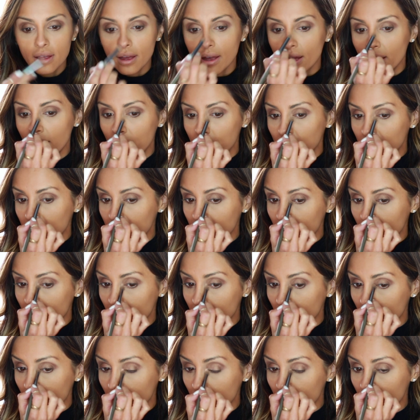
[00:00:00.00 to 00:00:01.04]
in
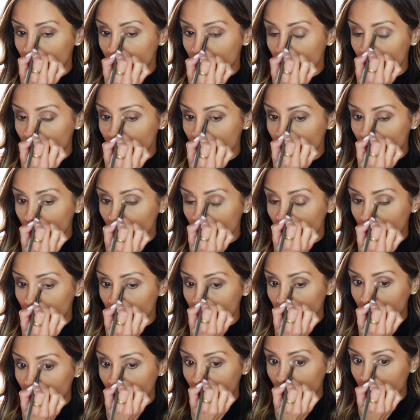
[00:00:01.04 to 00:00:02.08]
the front of
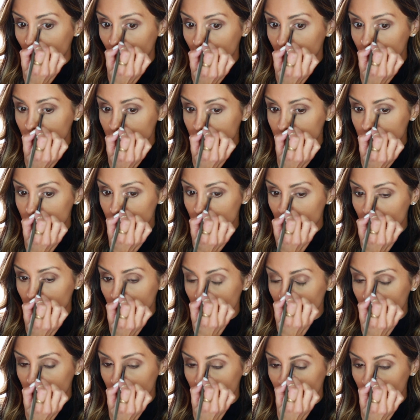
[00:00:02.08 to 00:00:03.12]
my eyes
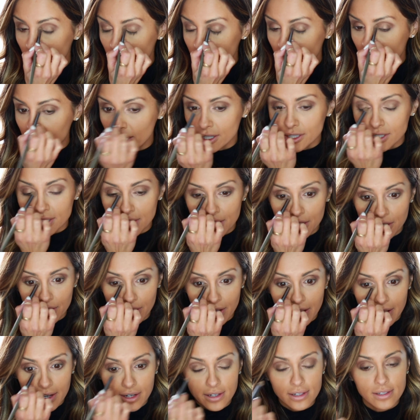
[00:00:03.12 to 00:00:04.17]
by your tear
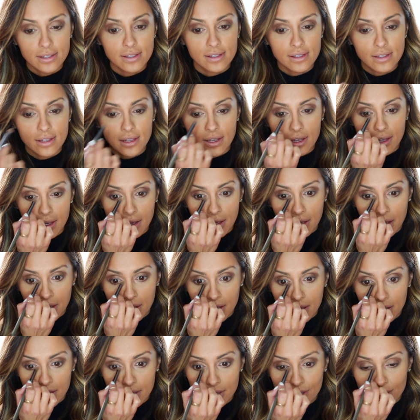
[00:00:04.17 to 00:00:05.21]
ducts.
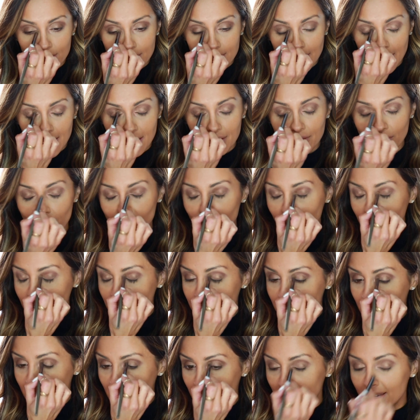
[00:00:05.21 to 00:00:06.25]
Just kind of
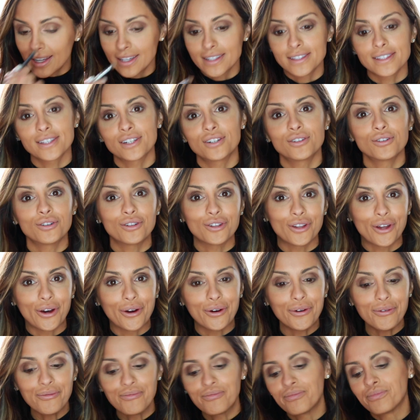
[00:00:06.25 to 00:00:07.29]
creates like a nice little
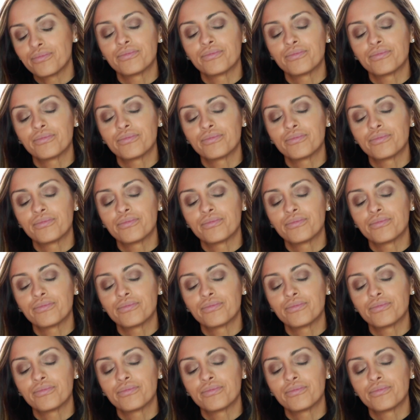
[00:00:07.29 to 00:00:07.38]
glow.